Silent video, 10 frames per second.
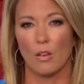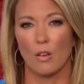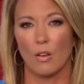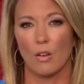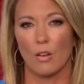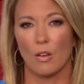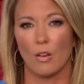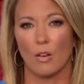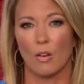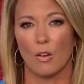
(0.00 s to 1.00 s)

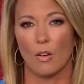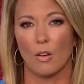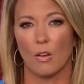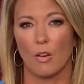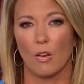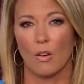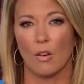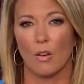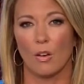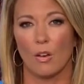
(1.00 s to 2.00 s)

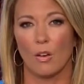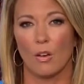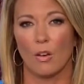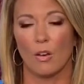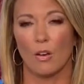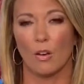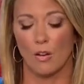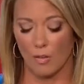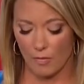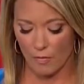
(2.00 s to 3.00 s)

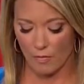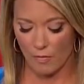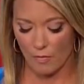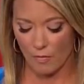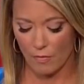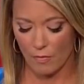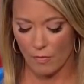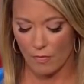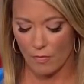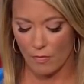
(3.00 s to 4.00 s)

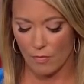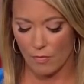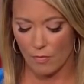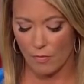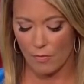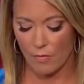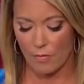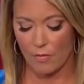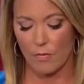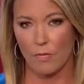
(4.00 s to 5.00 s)

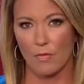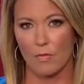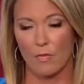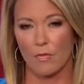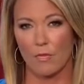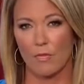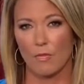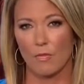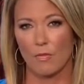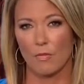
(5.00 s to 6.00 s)

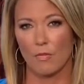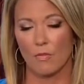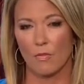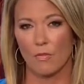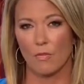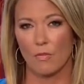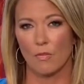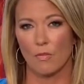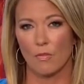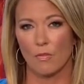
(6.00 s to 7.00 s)

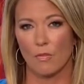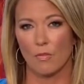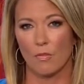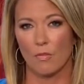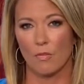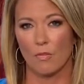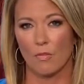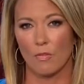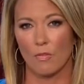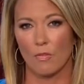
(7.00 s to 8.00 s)
This person isn't speaking.